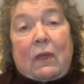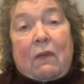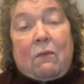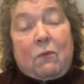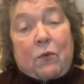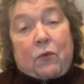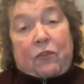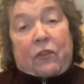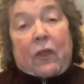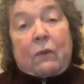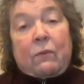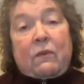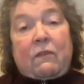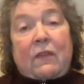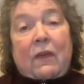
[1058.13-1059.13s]
if her
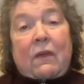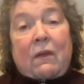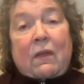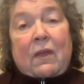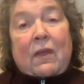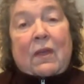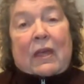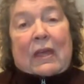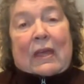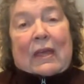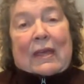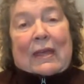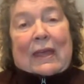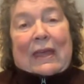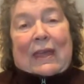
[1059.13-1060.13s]
son was there
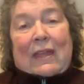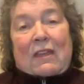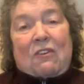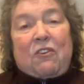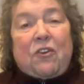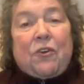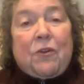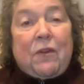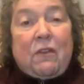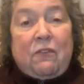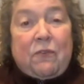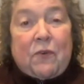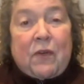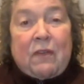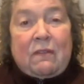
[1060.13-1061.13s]
and she heard
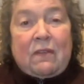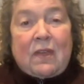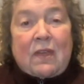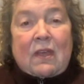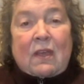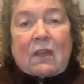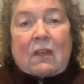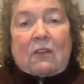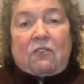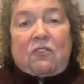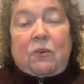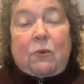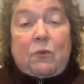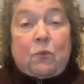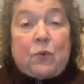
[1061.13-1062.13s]
his voice,
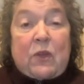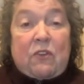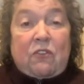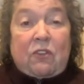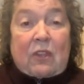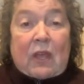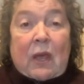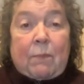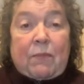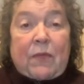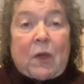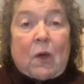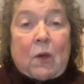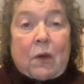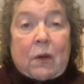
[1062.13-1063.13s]
she would reach up
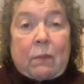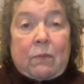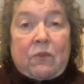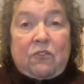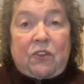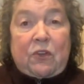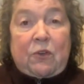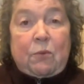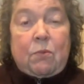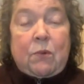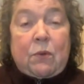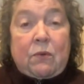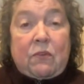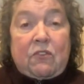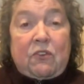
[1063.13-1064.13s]
the arm that she could
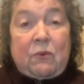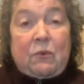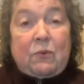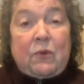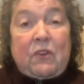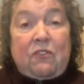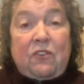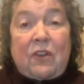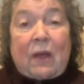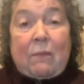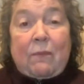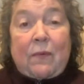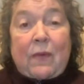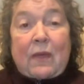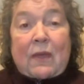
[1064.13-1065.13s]
move, and she would reach it
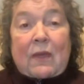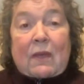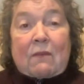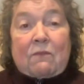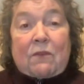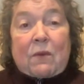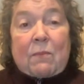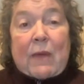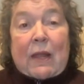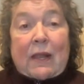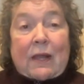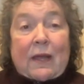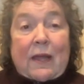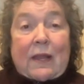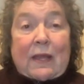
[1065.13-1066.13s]
up for
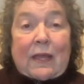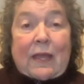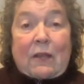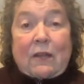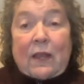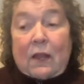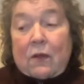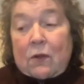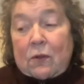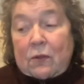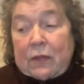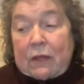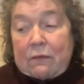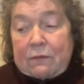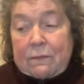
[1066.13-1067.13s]
Malachi to take
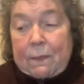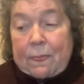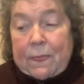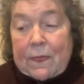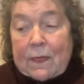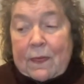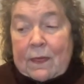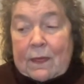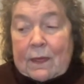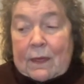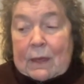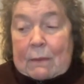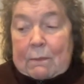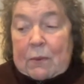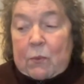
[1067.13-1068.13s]
hold of.
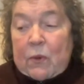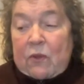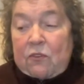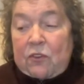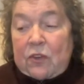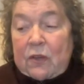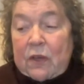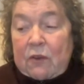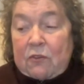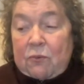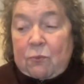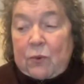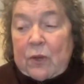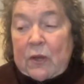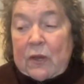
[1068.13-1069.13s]
But once she got
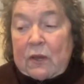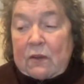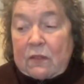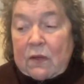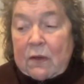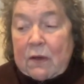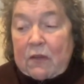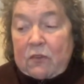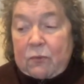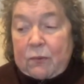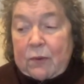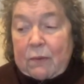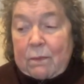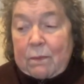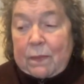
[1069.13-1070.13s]
we got into the
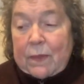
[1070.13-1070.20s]
hospital,